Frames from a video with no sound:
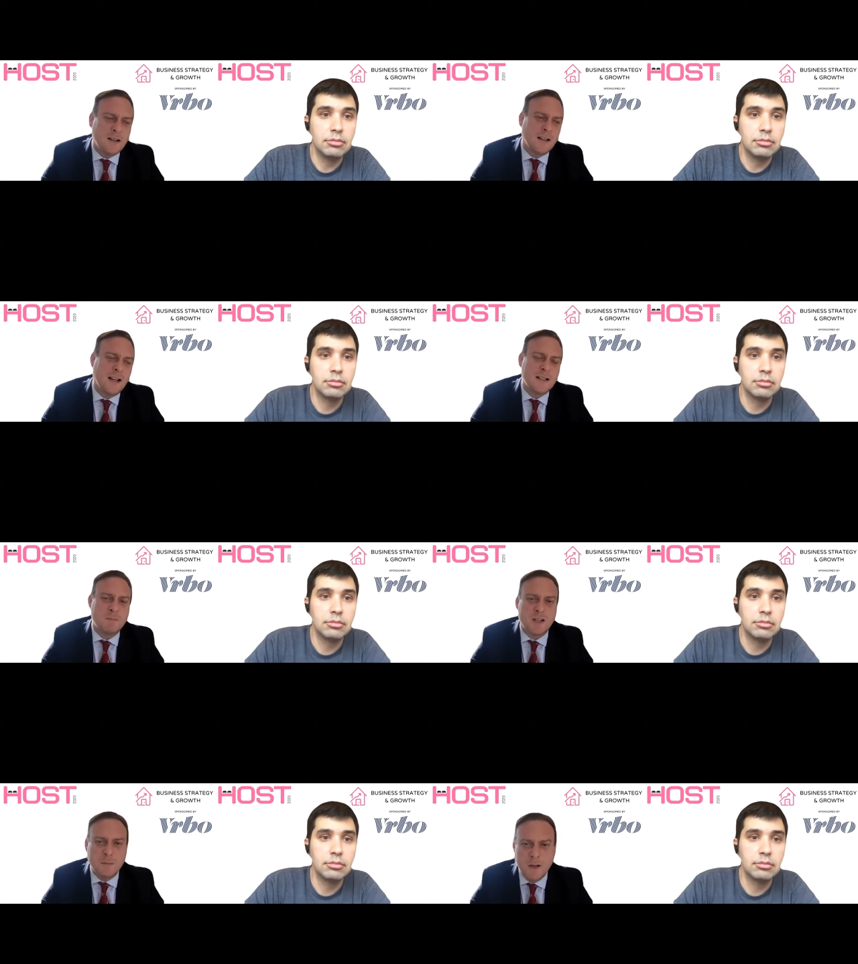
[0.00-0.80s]
Speaker 1: You know, you had
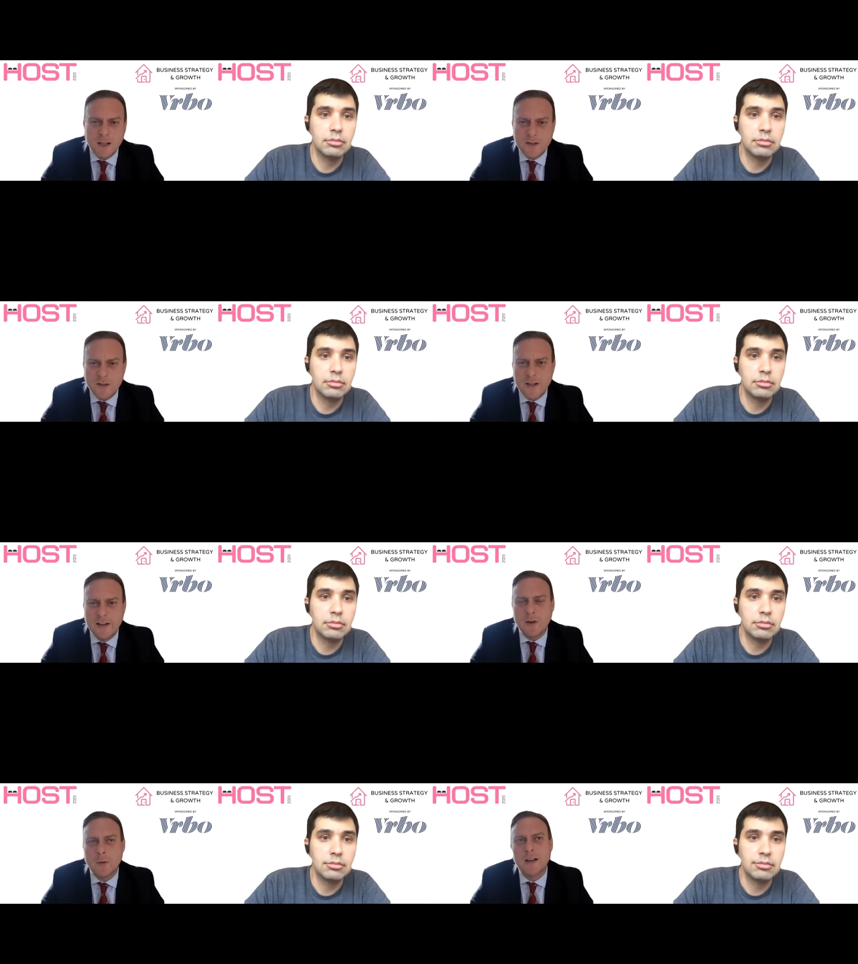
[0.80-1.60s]
to put your mask on
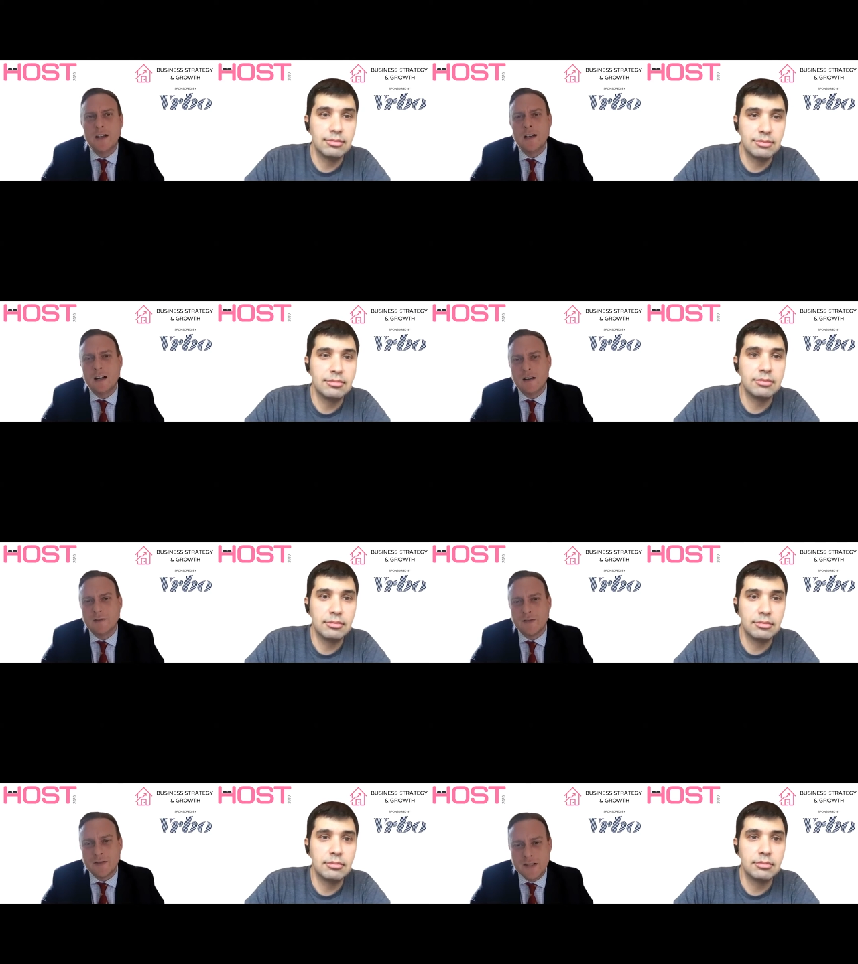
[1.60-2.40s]
everywhere.
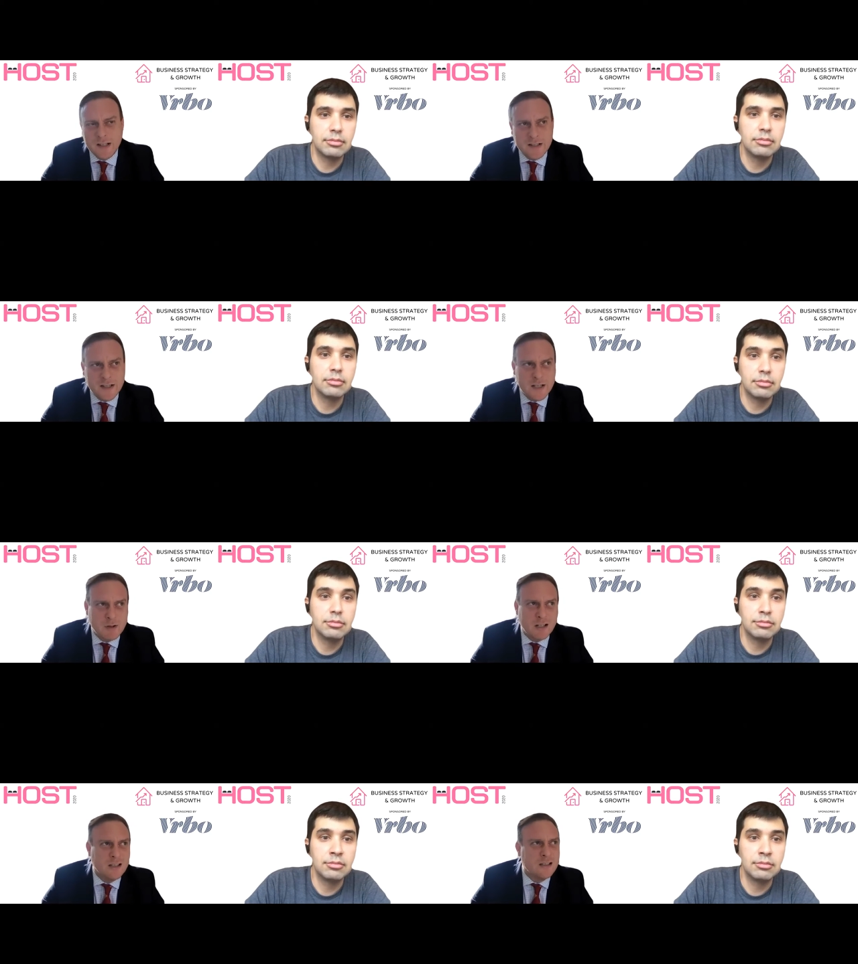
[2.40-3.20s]
Half the
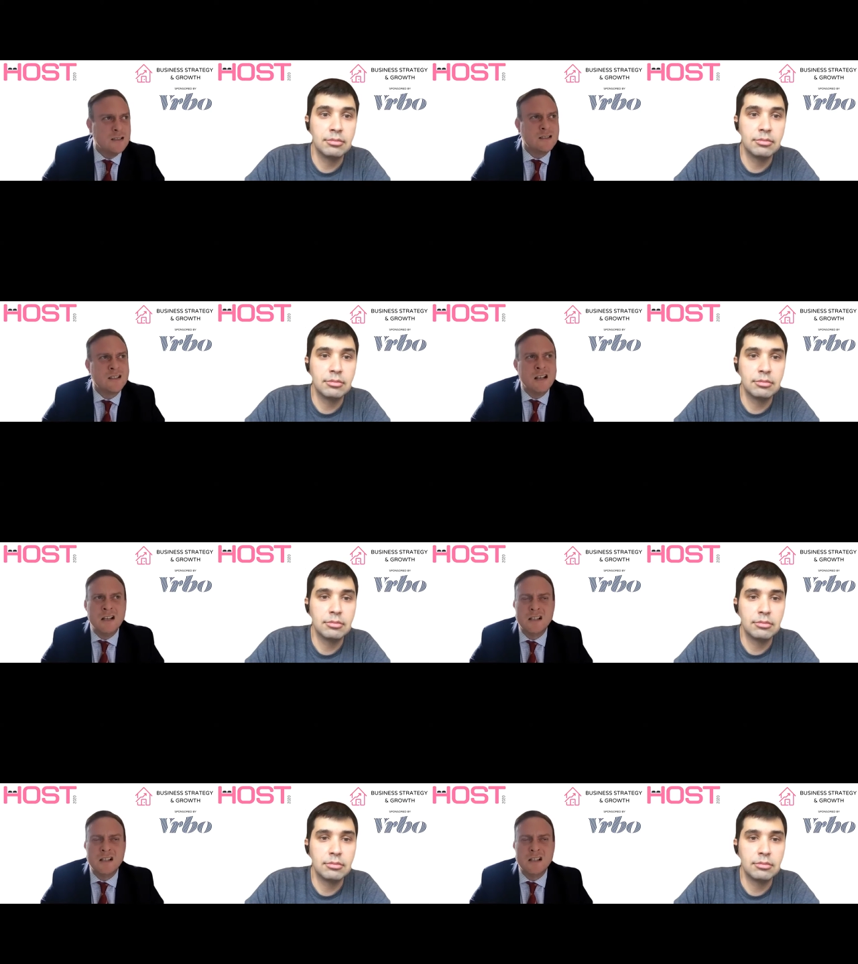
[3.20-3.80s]
facilities were closed.